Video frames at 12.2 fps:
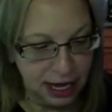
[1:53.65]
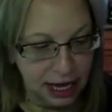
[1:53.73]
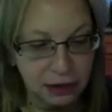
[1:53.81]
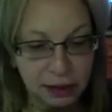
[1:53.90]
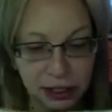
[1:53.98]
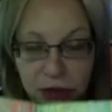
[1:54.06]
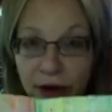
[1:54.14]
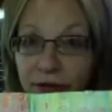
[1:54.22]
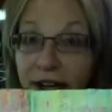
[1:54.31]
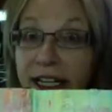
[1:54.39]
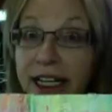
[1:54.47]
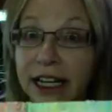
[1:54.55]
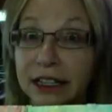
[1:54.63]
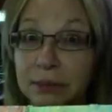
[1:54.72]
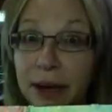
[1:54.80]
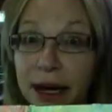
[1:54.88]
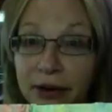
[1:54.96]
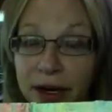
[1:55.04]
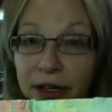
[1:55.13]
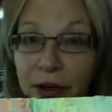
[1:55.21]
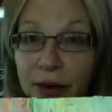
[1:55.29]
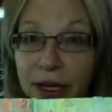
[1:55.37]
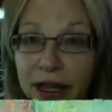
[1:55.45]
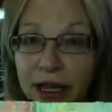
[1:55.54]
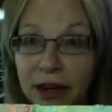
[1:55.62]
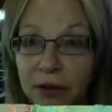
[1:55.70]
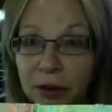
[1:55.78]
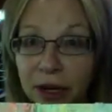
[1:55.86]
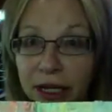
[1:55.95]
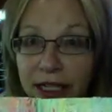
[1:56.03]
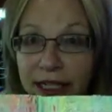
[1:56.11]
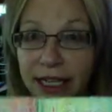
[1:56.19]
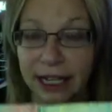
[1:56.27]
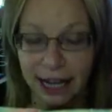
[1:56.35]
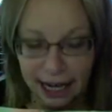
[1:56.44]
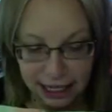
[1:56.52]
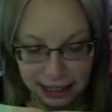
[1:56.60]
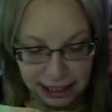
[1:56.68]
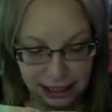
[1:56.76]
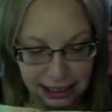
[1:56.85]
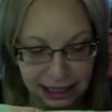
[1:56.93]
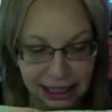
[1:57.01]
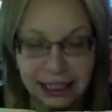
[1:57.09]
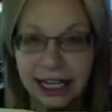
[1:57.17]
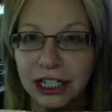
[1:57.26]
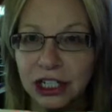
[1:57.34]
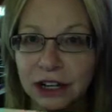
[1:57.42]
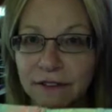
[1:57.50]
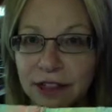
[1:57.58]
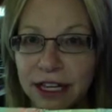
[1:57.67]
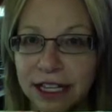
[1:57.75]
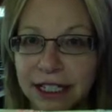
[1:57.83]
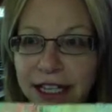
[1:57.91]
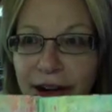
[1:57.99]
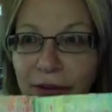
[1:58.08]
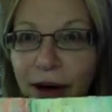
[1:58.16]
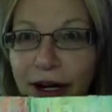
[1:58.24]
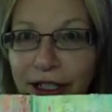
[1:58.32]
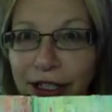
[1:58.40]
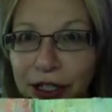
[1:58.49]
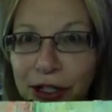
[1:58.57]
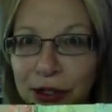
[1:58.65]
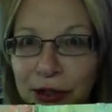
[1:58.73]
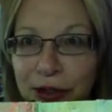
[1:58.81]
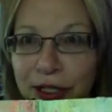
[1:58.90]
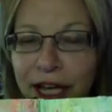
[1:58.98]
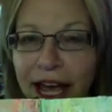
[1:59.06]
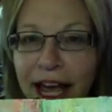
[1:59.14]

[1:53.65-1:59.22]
Anyway, so I finally got the background the way that I wanted, and I had this little collection of things that I wanted to use,